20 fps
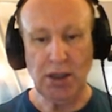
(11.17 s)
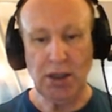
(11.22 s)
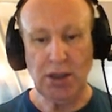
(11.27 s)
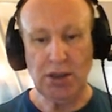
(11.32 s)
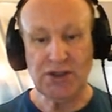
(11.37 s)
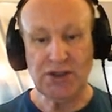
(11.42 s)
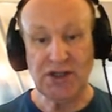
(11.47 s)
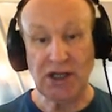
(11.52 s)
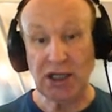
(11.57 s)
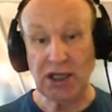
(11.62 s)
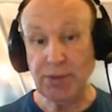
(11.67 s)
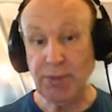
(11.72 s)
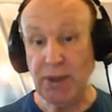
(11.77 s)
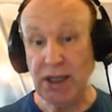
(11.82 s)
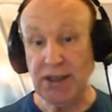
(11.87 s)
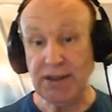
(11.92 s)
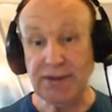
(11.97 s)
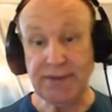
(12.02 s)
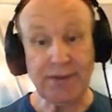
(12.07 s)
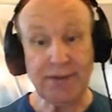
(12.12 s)

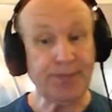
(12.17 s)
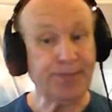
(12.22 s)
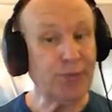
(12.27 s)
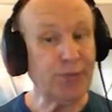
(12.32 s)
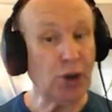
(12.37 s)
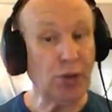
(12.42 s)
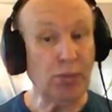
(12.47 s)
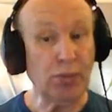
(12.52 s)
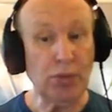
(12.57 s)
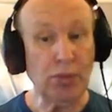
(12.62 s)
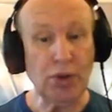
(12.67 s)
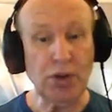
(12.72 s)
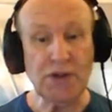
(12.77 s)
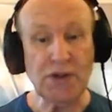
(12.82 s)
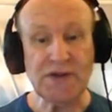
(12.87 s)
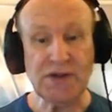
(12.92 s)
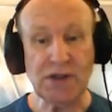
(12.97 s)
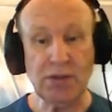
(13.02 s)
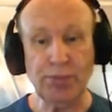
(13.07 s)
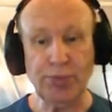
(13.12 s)
Checkmate, the
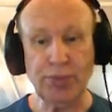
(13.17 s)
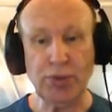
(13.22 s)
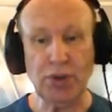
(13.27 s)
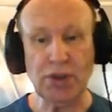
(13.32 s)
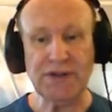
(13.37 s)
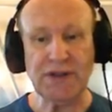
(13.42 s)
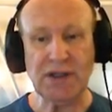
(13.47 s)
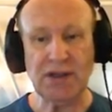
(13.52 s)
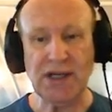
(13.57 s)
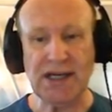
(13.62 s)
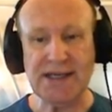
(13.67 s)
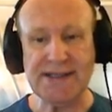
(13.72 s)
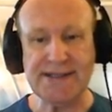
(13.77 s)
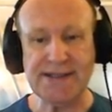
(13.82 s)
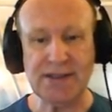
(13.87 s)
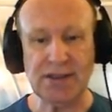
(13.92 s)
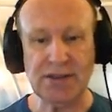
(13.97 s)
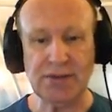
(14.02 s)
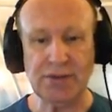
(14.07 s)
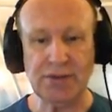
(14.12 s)
most important
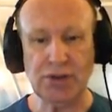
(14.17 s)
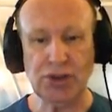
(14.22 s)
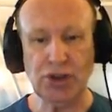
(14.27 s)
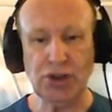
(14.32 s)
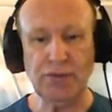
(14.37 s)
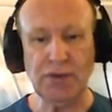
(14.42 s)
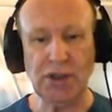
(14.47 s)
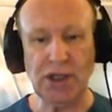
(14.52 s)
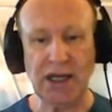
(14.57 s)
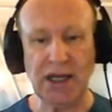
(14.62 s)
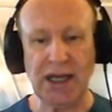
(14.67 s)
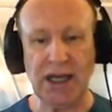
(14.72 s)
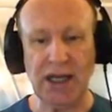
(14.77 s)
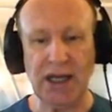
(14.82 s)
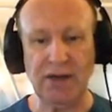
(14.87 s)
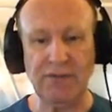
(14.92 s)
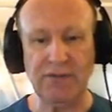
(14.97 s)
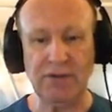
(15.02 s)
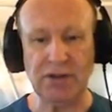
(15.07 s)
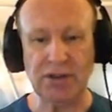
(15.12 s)
lesson you will
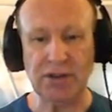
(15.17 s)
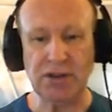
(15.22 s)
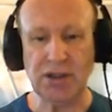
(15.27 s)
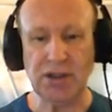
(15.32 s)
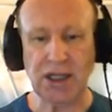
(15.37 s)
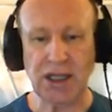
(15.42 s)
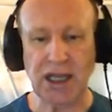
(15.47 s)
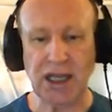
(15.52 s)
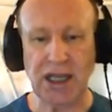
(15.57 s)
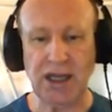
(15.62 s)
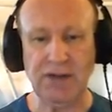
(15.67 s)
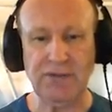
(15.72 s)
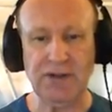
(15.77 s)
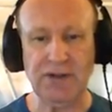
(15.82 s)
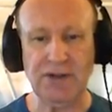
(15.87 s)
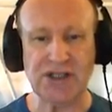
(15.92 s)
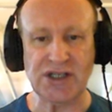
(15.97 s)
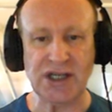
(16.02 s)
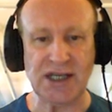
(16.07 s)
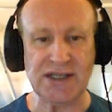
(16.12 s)
ever have in
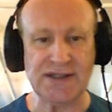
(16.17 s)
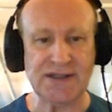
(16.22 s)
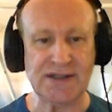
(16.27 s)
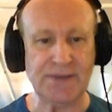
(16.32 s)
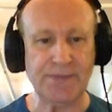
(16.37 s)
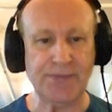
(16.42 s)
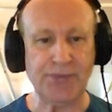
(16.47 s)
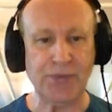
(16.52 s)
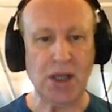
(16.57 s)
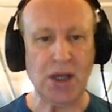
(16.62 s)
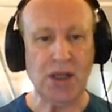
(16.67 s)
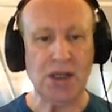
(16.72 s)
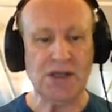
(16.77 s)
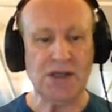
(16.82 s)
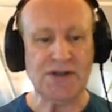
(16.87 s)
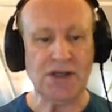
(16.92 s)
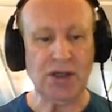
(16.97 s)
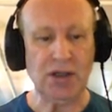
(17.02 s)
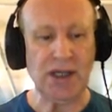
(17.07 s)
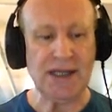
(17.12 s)
chess.
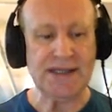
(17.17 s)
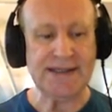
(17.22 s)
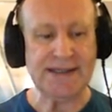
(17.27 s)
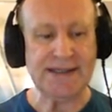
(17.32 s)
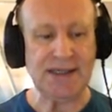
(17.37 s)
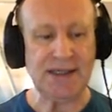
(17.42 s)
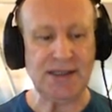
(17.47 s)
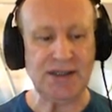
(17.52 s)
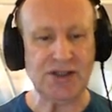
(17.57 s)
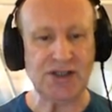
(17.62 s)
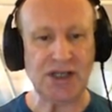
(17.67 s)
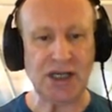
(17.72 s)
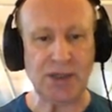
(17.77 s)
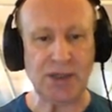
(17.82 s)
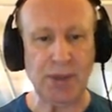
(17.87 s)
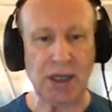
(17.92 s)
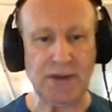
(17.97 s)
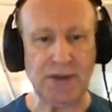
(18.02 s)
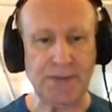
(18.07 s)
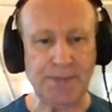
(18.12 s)
So let's see the
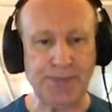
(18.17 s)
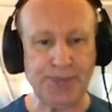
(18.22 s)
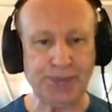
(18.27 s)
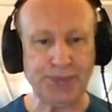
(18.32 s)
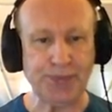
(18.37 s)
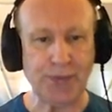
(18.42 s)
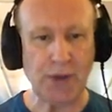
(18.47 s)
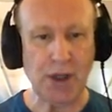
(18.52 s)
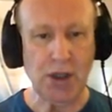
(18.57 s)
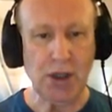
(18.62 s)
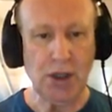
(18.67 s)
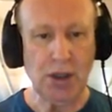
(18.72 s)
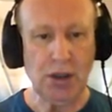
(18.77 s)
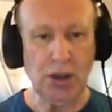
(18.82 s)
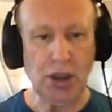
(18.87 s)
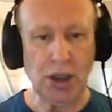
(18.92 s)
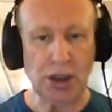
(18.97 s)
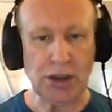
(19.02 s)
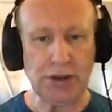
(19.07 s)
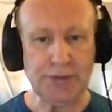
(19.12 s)
checkmate.
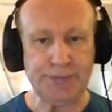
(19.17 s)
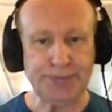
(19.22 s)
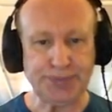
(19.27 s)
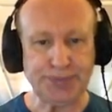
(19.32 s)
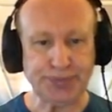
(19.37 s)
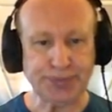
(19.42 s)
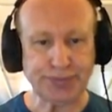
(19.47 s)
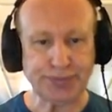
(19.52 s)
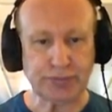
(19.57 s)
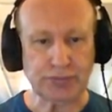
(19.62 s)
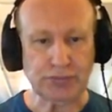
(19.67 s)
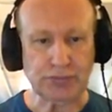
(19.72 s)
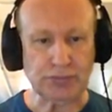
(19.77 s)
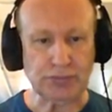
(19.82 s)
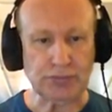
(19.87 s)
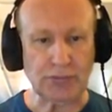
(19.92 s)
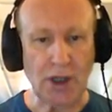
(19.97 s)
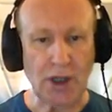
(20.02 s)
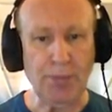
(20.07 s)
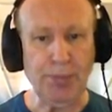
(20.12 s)
Look,
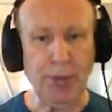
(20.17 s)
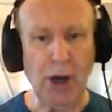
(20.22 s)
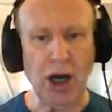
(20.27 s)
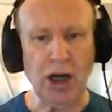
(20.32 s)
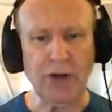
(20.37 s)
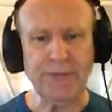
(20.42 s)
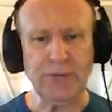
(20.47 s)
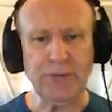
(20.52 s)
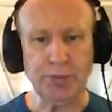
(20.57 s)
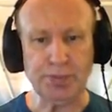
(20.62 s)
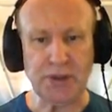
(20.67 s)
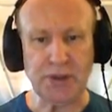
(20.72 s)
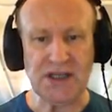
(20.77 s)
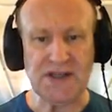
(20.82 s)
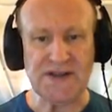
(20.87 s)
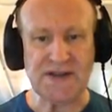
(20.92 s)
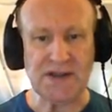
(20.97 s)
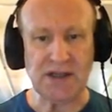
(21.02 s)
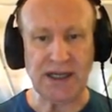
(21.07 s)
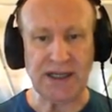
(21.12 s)
a powerful
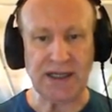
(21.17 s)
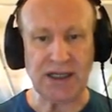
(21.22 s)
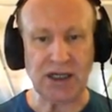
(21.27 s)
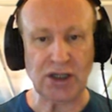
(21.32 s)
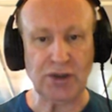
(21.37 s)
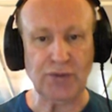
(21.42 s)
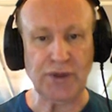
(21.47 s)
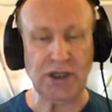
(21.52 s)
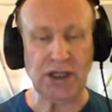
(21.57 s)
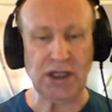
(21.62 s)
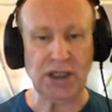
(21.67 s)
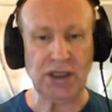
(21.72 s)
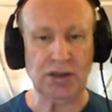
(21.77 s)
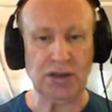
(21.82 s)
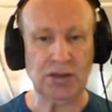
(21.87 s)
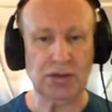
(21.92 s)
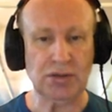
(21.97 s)
piece like a queen